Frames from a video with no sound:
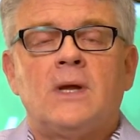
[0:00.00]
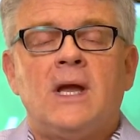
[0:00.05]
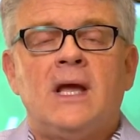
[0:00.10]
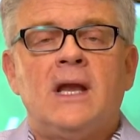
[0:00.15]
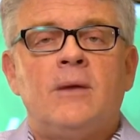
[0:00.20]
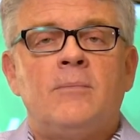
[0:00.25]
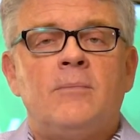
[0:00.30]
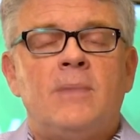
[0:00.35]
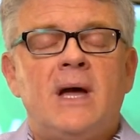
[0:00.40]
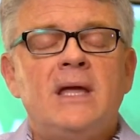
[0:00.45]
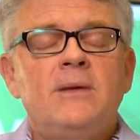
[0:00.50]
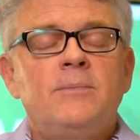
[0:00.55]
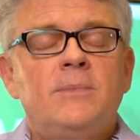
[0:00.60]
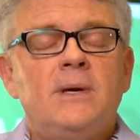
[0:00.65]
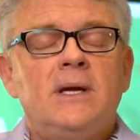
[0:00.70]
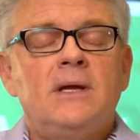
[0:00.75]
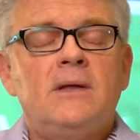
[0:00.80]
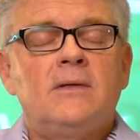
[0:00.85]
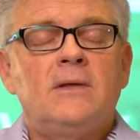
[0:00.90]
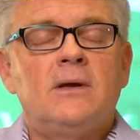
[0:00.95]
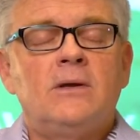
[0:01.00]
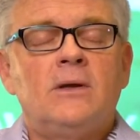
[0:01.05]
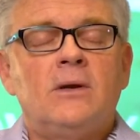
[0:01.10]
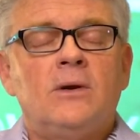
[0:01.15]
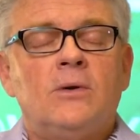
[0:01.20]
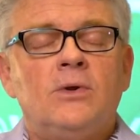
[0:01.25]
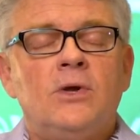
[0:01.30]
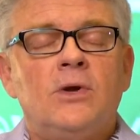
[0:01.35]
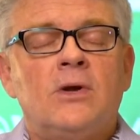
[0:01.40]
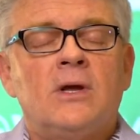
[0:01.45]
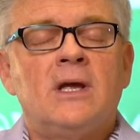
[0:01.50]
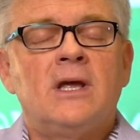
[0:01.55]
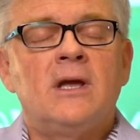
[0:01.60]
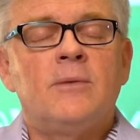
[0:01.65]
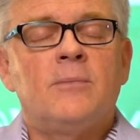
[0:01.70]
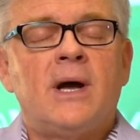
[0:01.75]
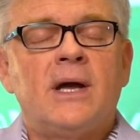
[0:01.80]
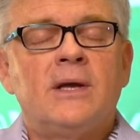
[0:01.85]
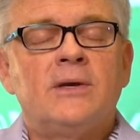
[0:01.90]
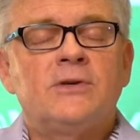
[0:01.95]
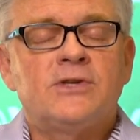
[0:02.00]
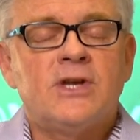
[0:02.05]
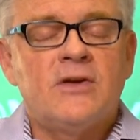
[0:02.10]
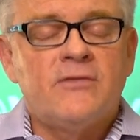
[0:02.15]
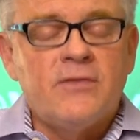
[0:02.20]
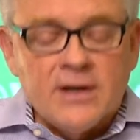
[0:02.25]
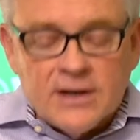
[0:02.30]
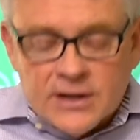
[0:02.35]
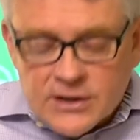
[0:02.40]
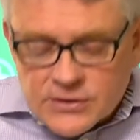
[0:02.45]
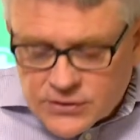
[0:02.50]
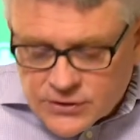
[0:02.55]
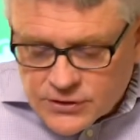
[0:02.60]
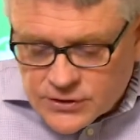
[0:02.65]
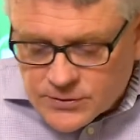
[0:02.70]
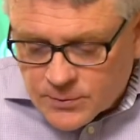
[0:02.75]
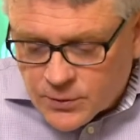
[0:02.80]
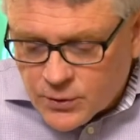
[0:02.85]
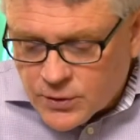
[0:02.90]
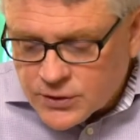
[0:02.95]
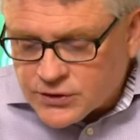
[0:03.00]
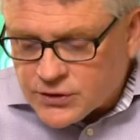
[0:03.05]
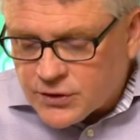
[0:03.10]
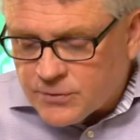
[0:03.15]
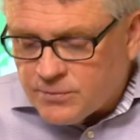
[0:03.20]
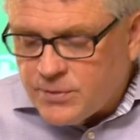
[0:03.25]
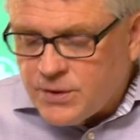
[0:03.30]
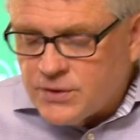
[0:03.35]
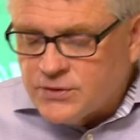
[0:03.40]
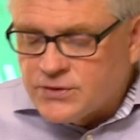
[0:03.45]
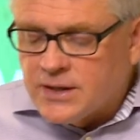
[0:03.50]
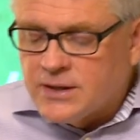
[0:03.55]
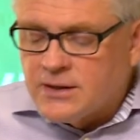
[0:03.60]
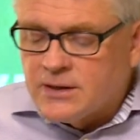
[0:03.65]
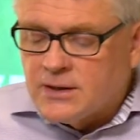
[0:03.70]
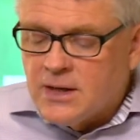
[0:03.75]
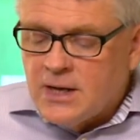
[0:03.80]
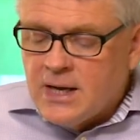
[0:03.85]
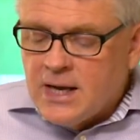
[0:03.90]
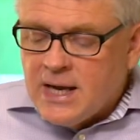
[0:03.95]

And it may be that, you can get by yourself and listen to some Christian music